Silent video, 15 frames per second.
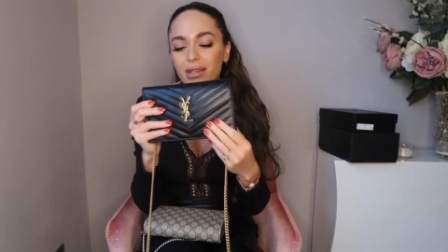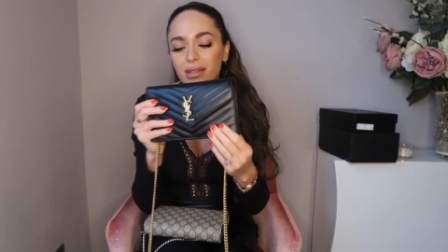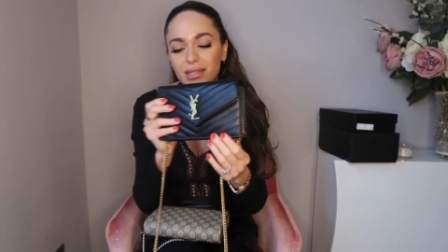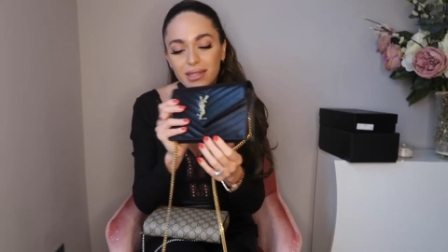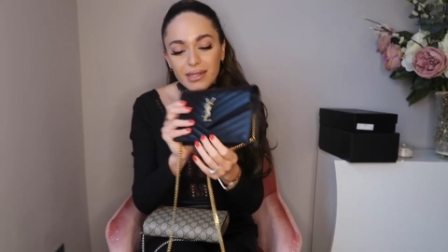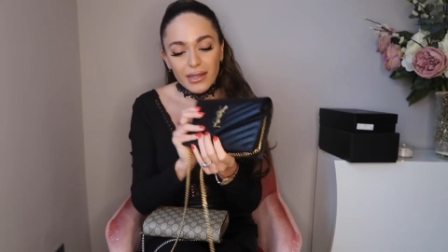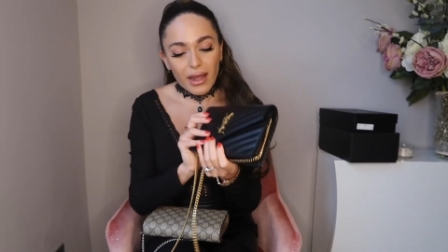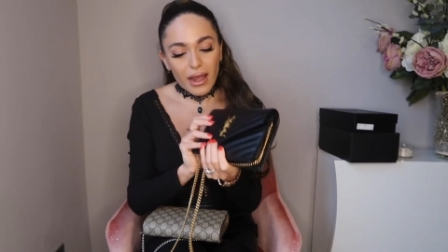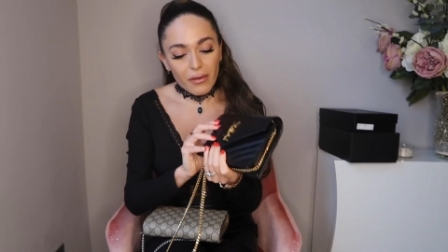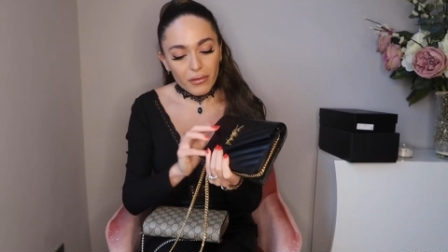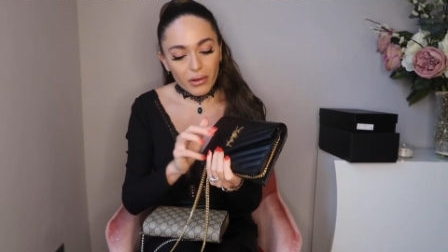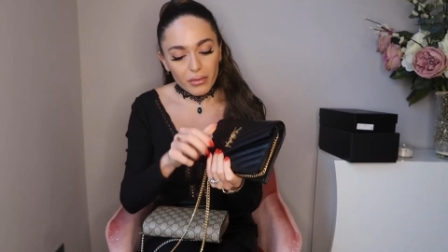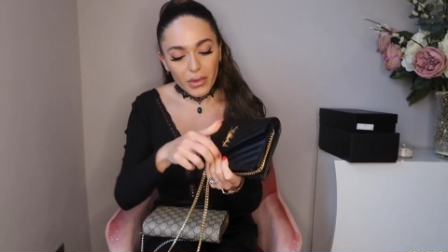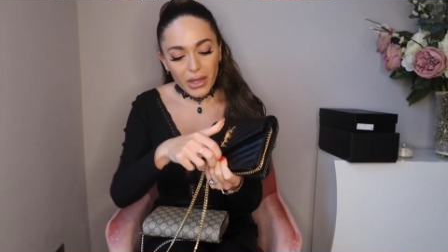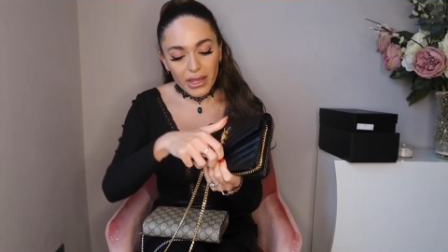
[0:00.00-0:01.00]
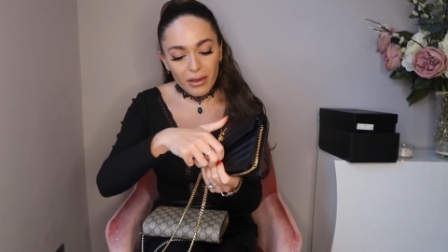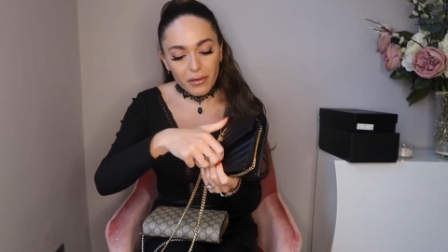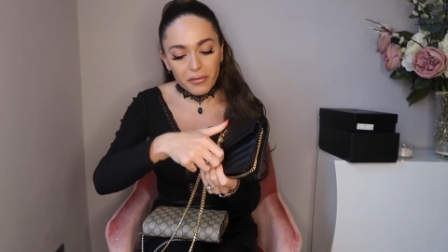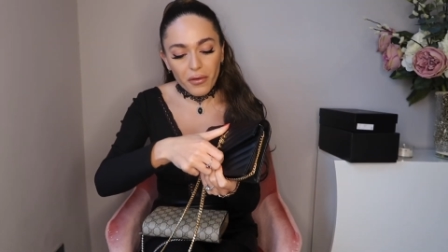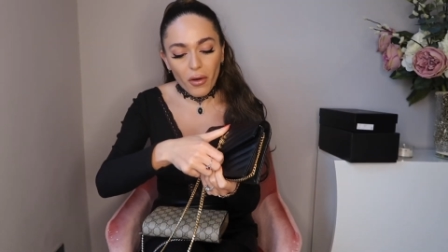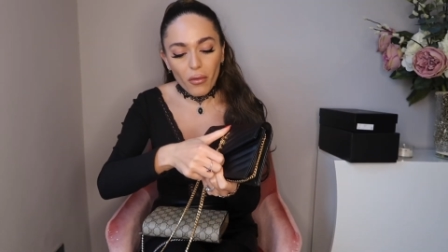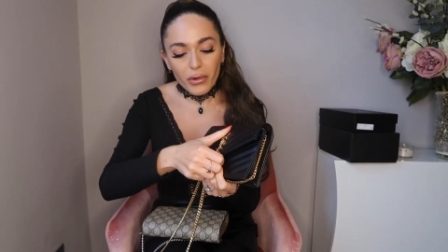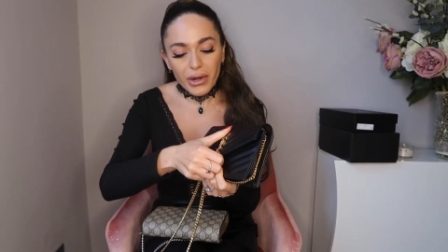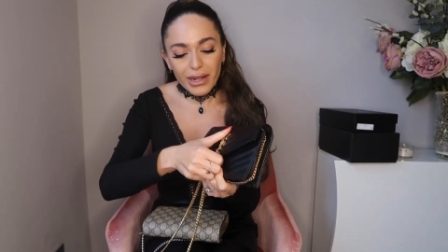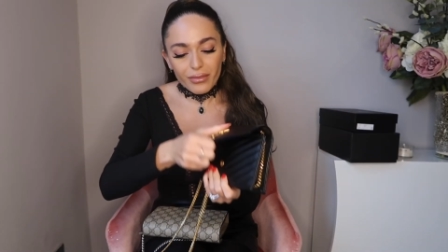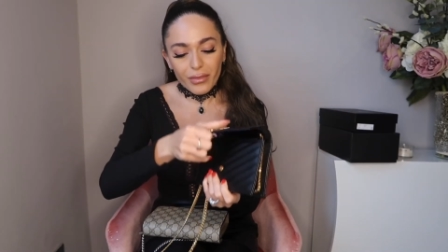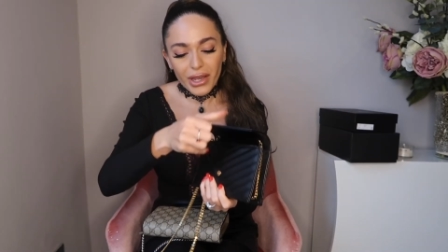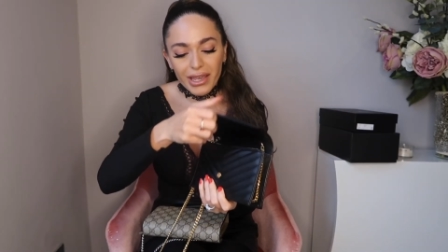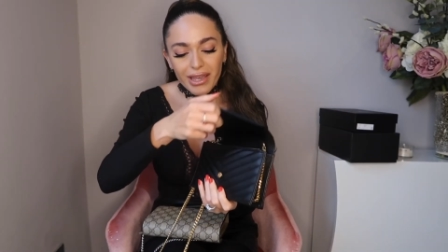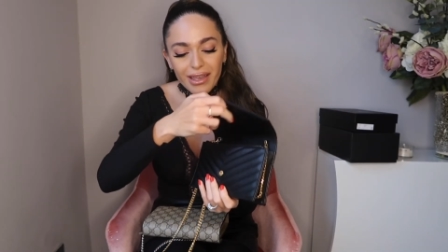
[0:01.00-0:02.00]
Still, I have all my phone and
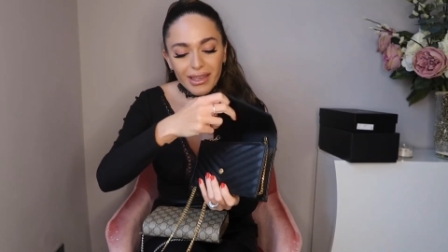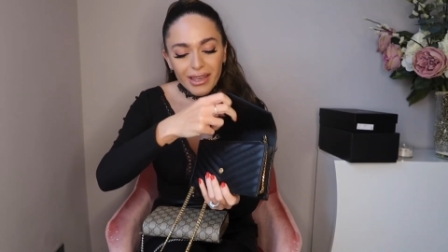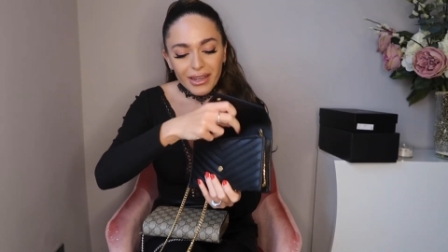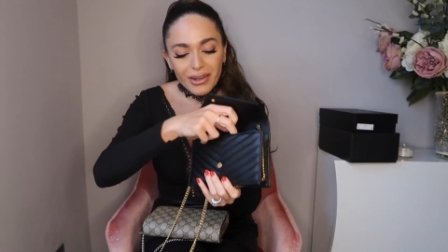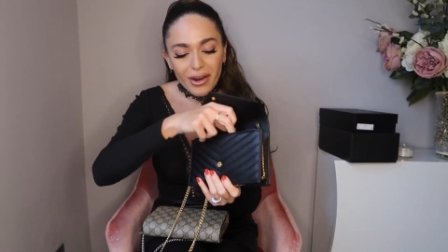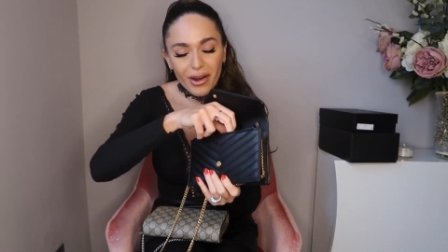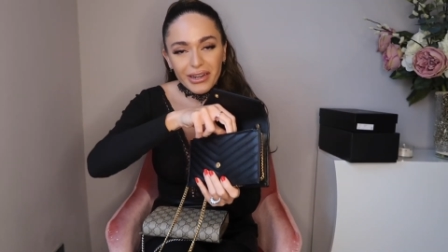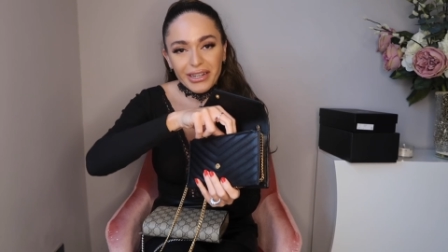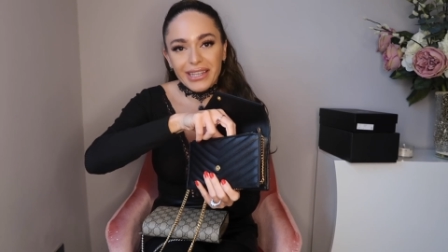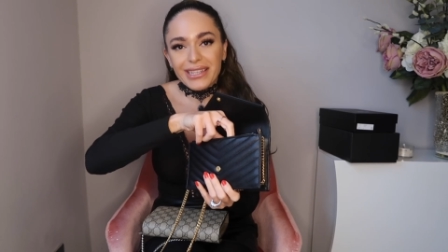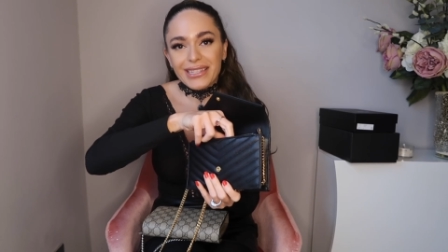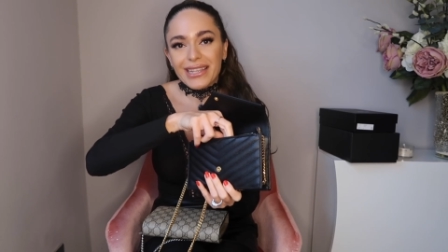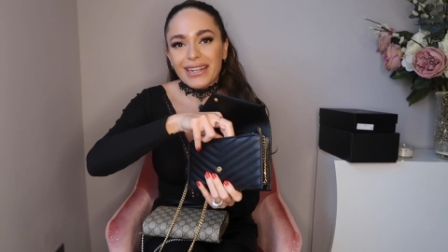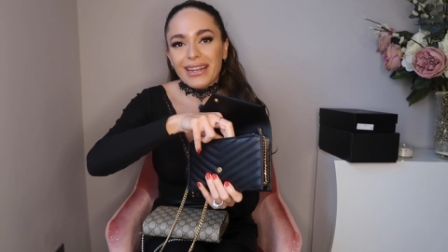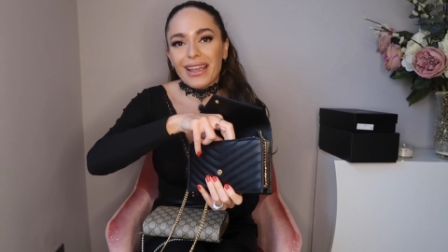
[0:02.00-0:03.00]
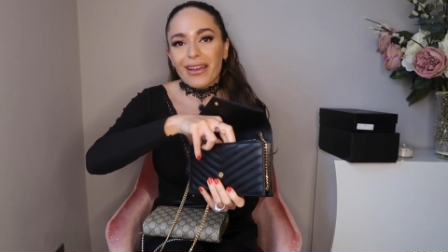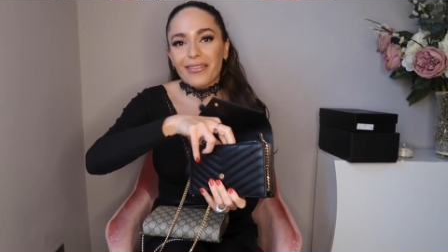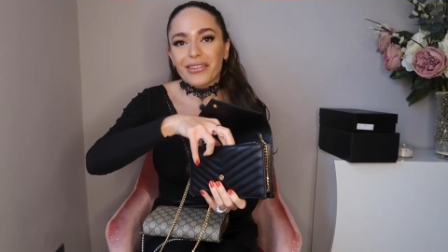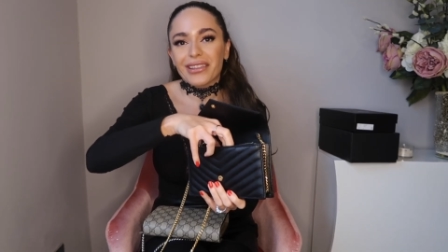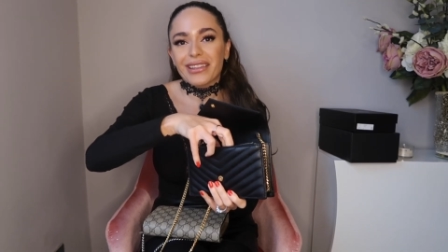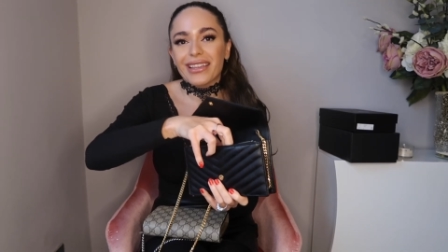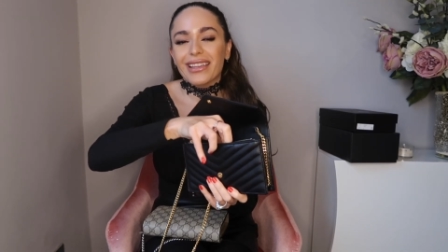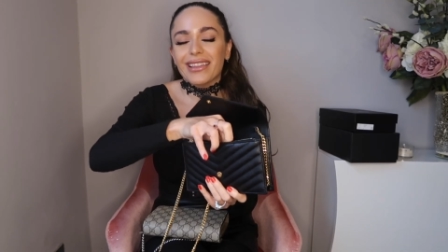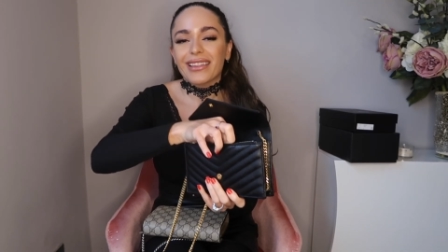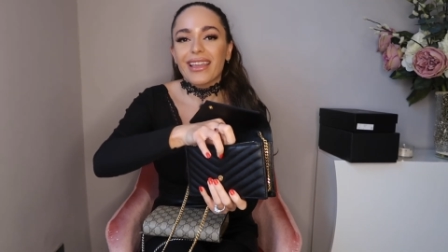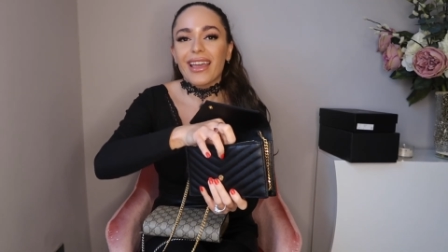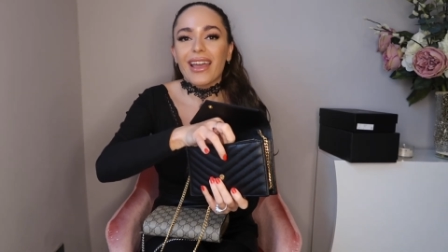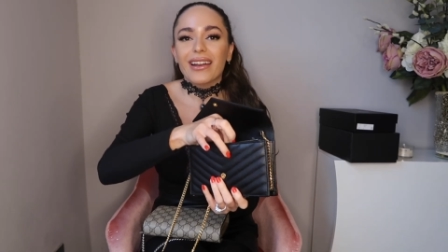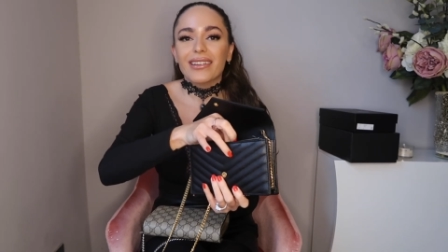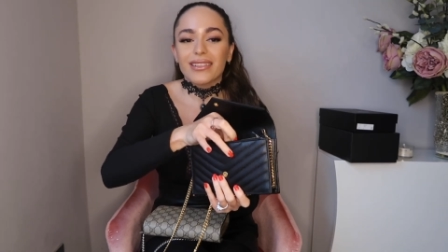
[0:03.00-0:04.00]
my car keys and everything in
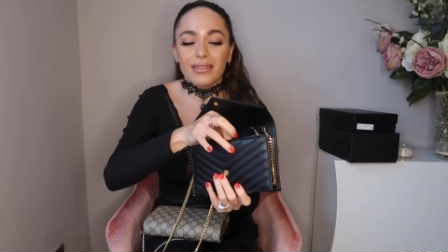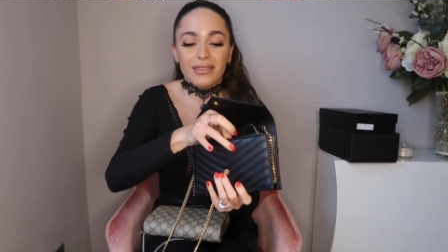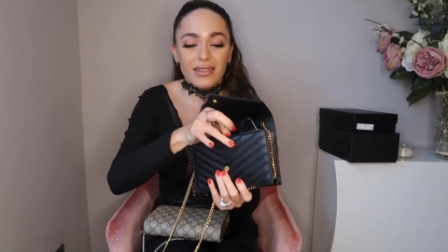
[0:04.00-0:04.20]
there.